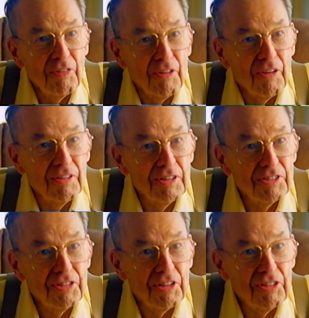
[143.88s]

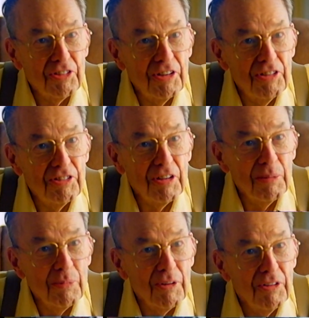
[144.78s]
for since
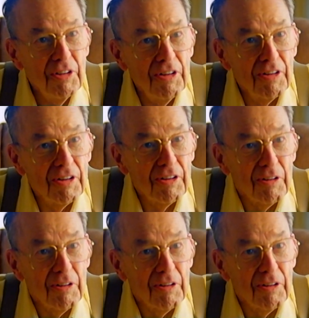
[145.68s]
December a year